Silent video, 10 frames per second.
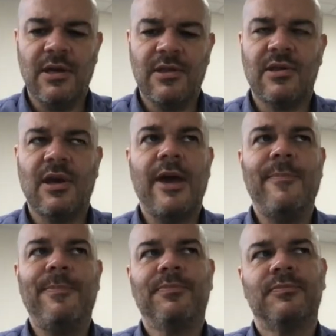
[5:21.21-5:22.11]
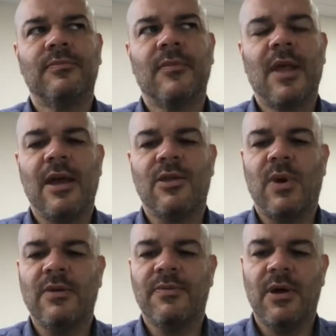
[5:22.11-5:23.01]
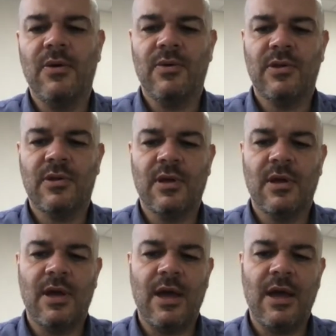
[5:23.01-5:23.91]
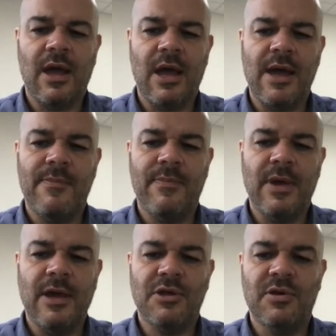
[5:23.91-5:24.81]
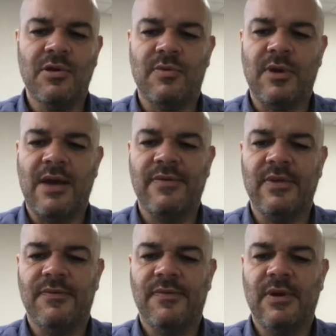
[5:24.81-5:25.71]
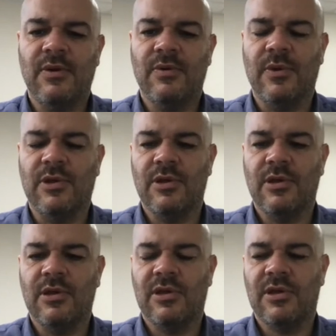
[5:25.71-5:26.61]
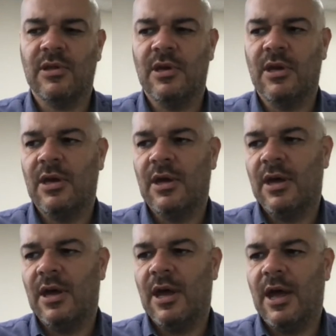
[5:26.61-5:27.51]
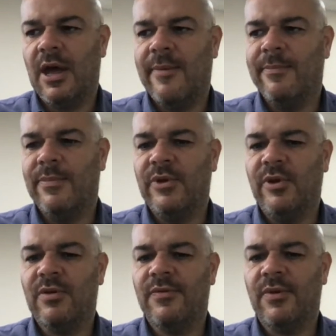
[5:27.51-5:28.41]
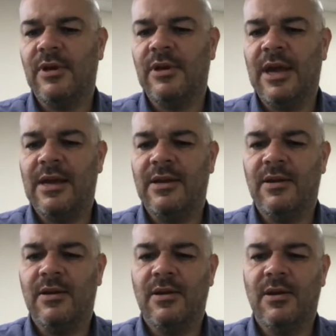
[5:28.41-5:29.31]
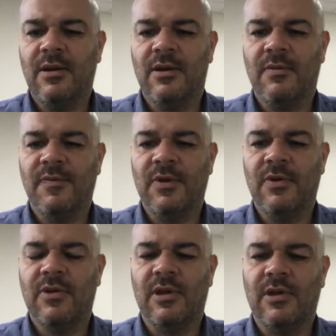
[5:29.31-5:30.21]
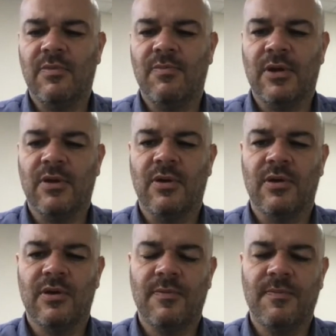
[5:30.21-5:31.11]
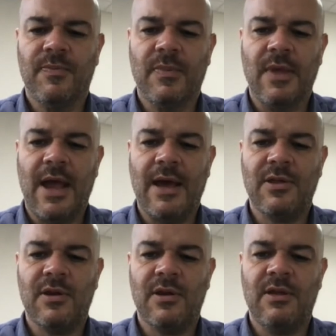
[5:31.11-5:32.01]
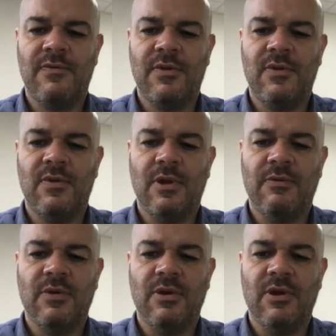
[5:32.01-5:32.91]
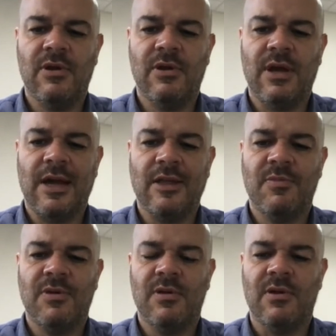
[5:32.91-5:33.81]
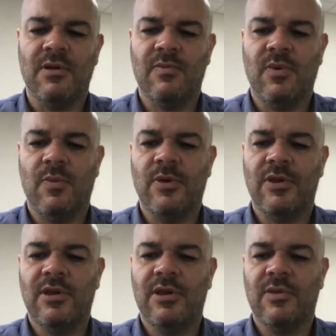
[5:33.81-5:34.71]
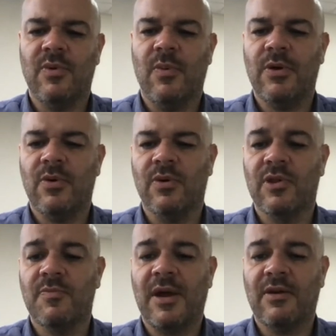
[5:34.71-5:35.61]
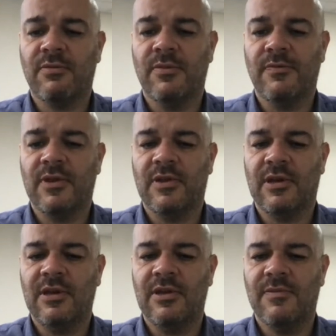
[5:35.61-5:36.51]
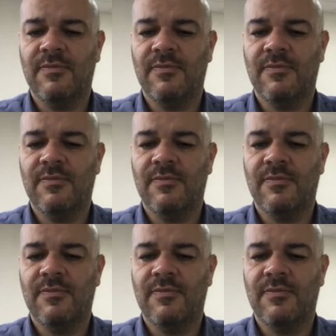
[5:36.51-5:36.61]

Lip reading: one of those issues we have in the field, which is useful and yet confusing, because actually, if you look at Aspergillus, what we see is what we call a spectrum of disease.